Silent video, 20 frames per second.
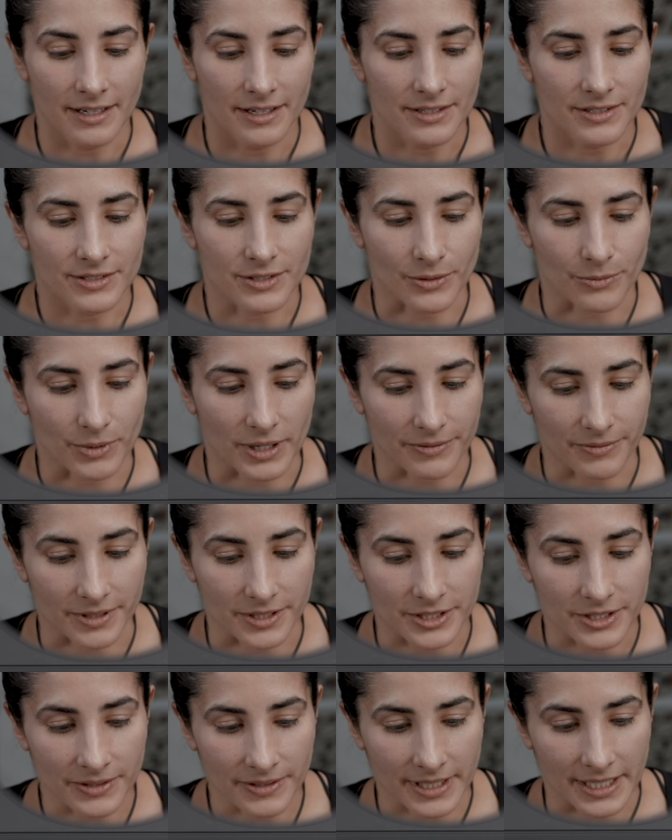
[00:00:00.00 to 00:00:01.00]
So what we're
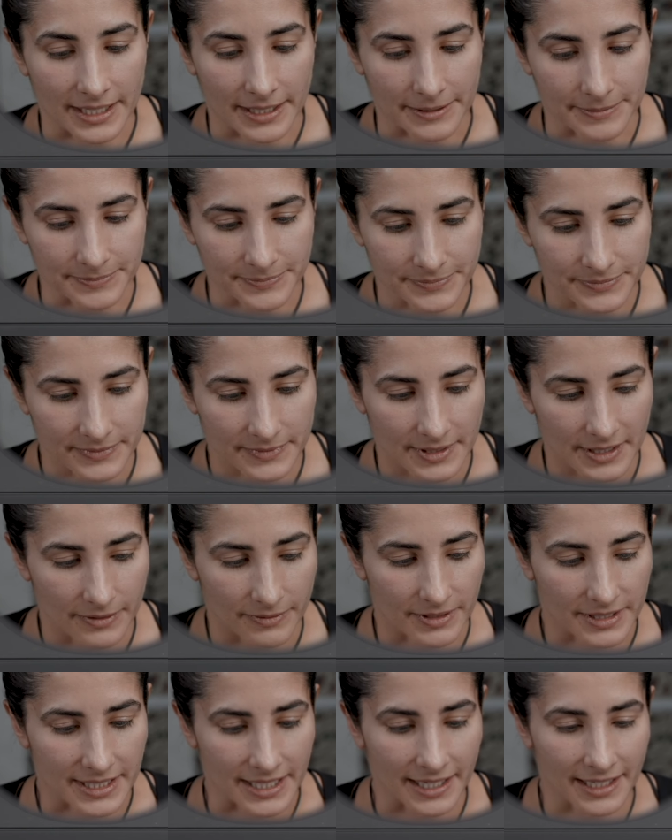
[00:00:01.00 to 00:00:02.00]
doing,
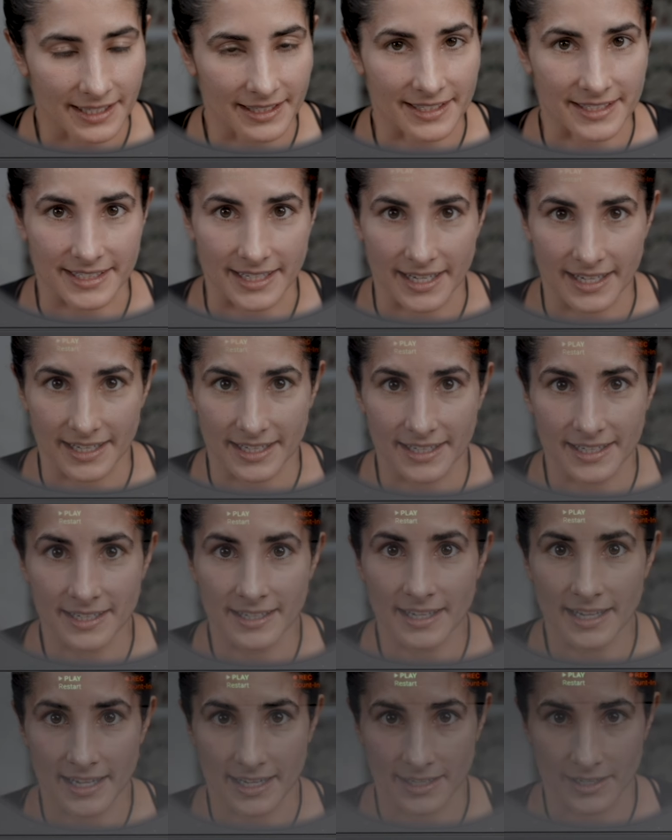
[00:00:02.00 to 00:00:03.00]
we're taking this A,
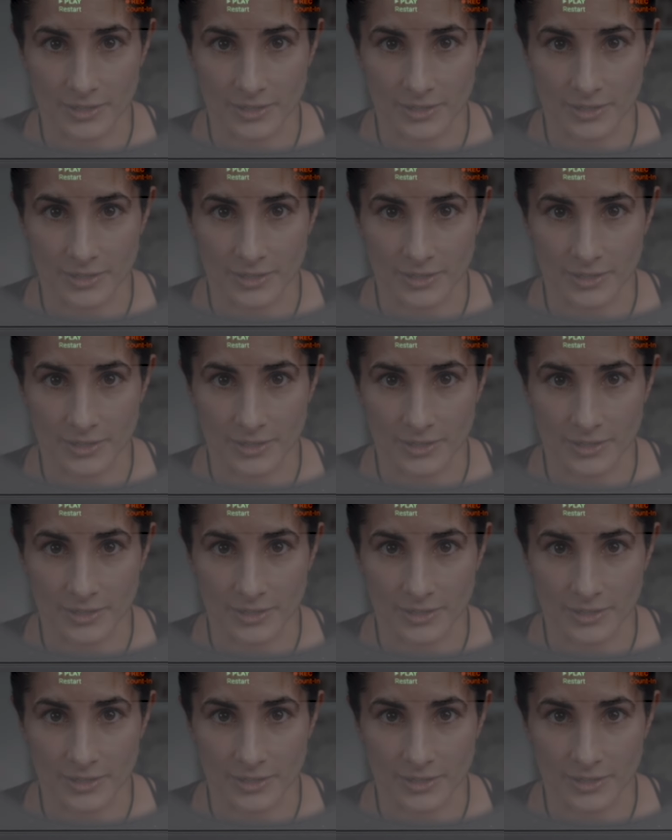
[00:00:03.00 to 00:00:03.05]
E, A